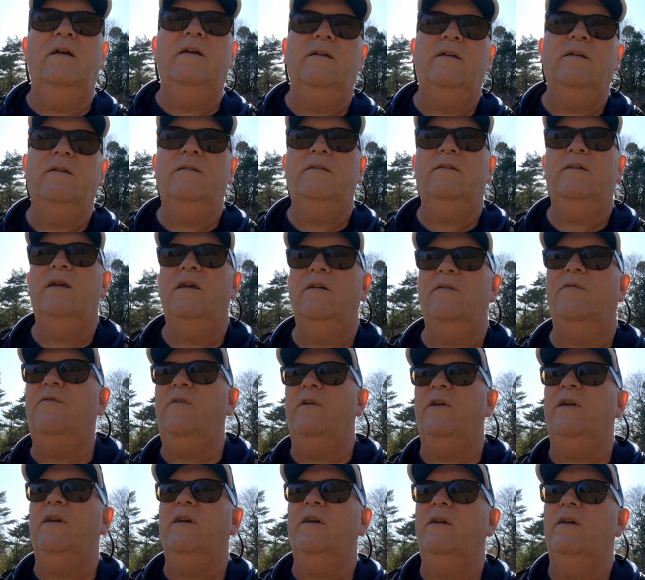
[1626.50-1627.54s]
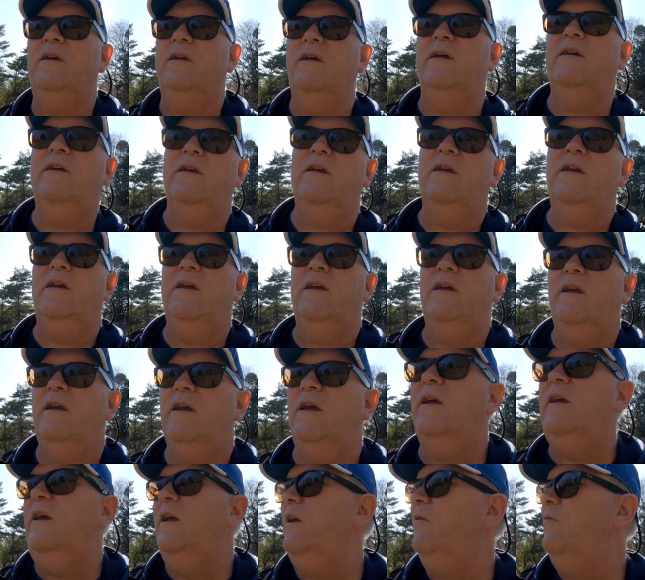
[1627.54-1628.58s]
See if we
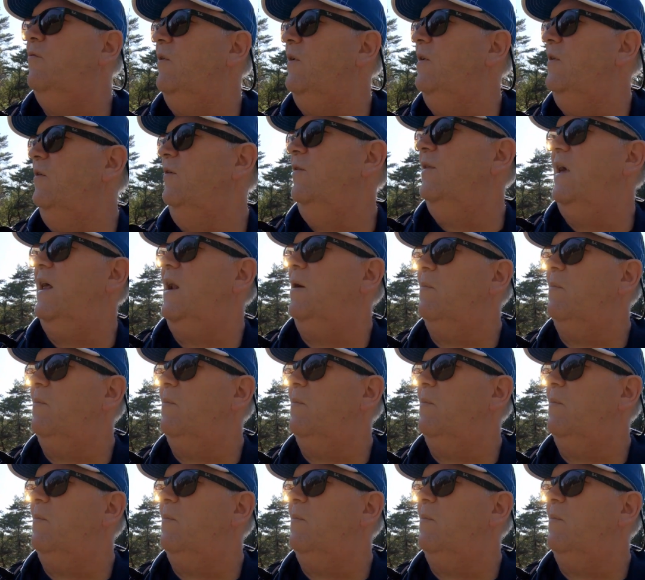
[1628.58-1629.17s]
do that,